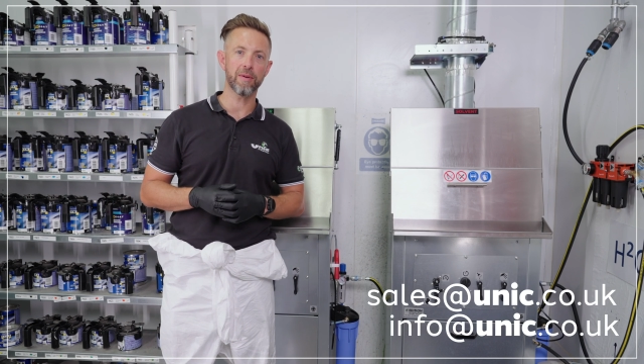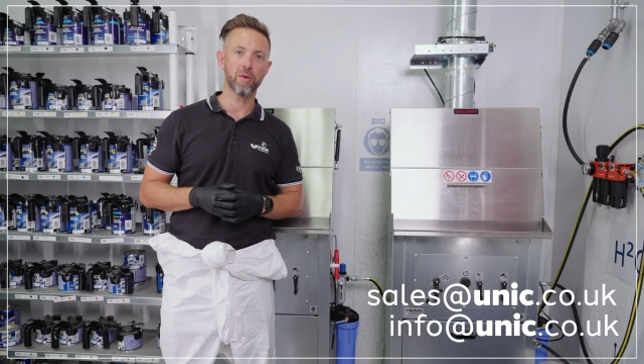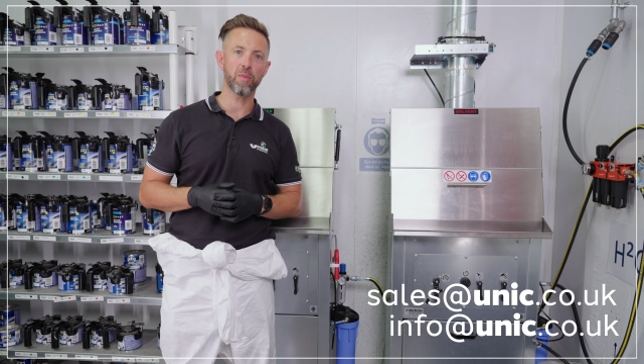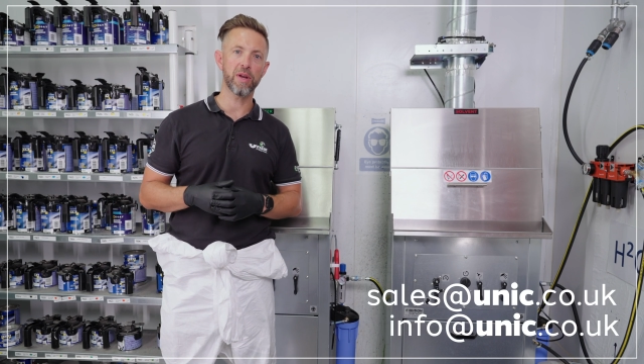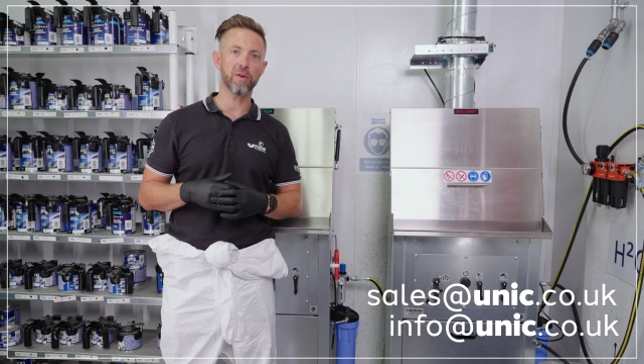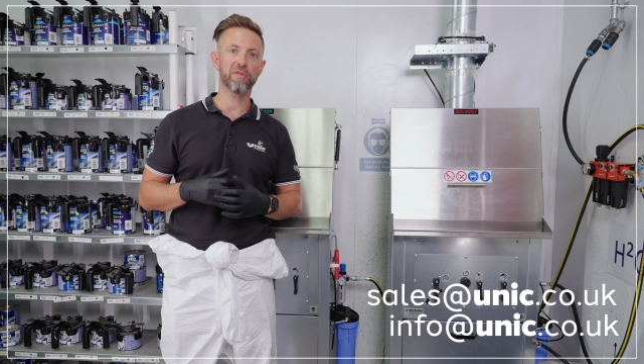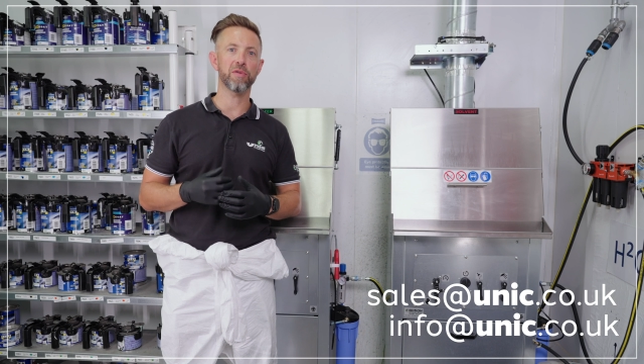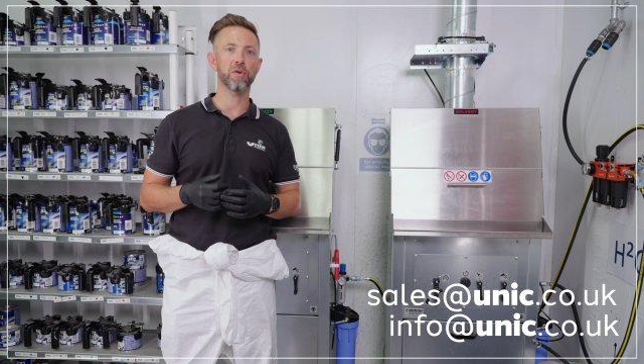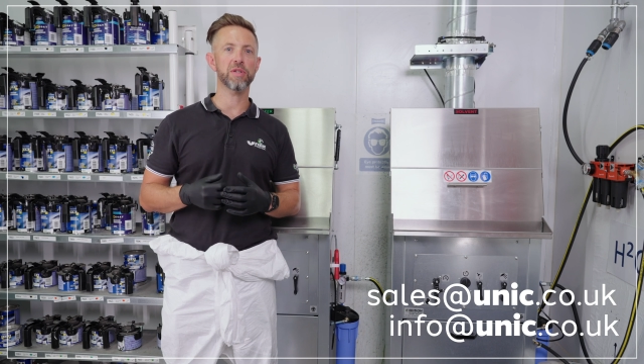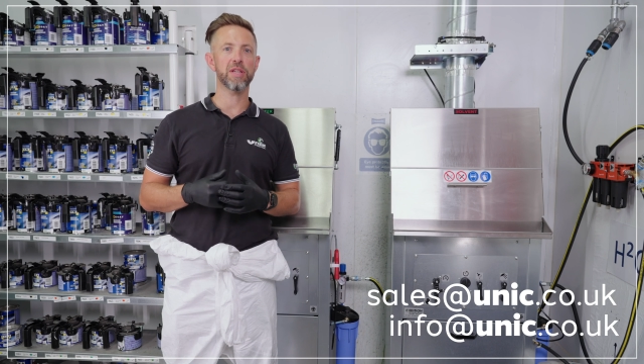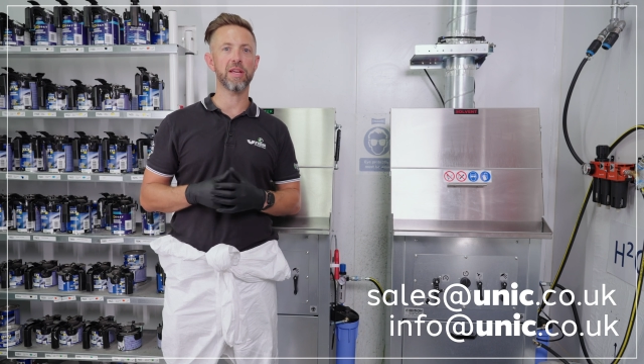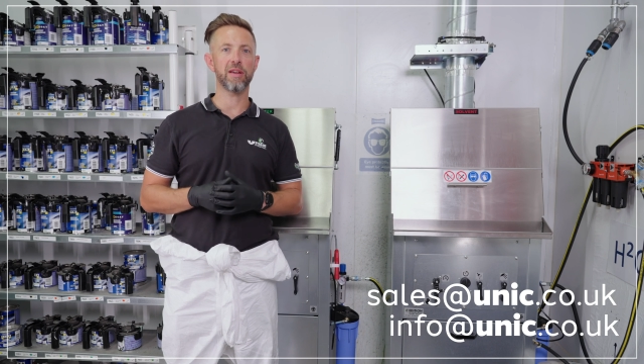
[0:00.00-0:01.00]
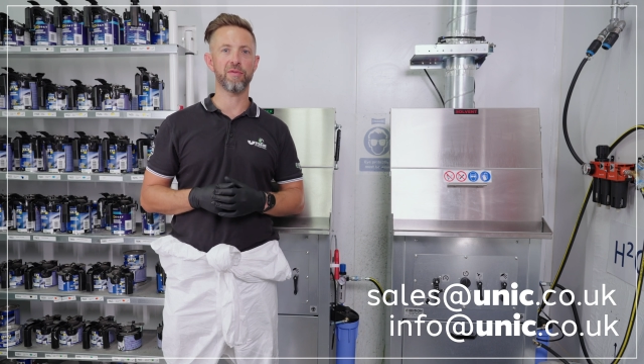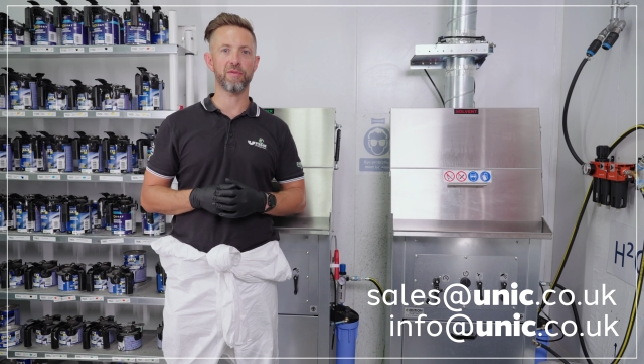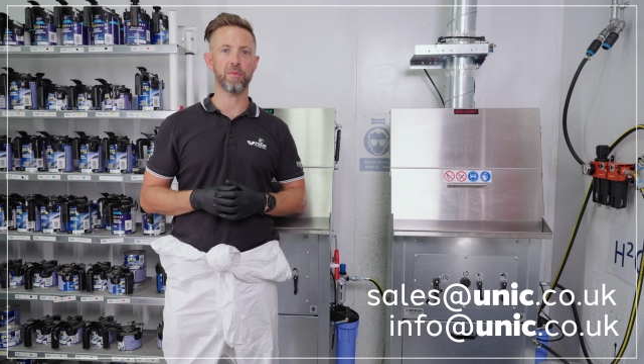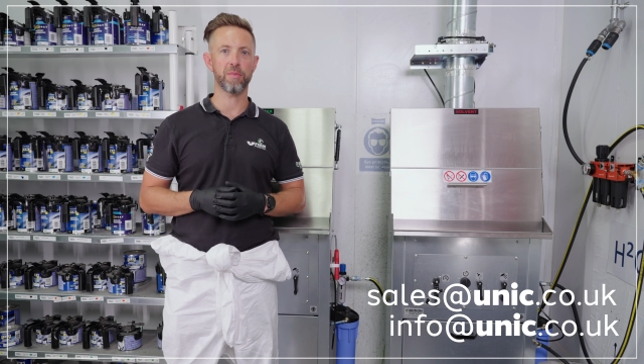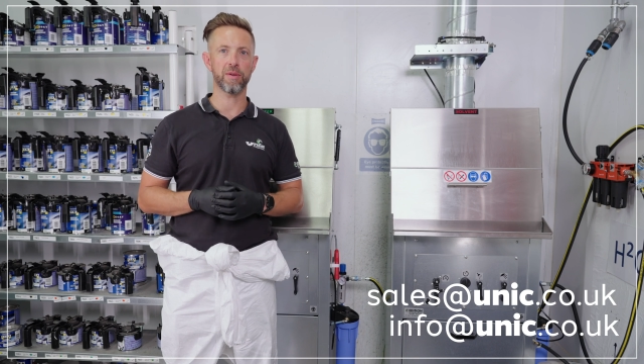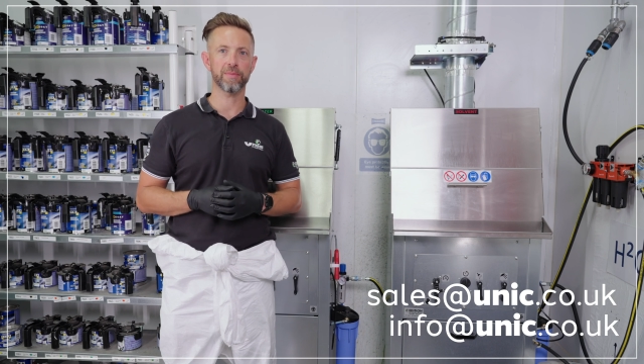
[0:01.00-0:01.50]
We look forward to hearing
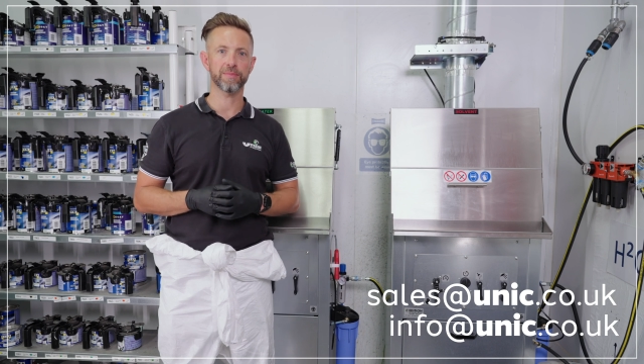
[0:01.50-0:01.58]
from you.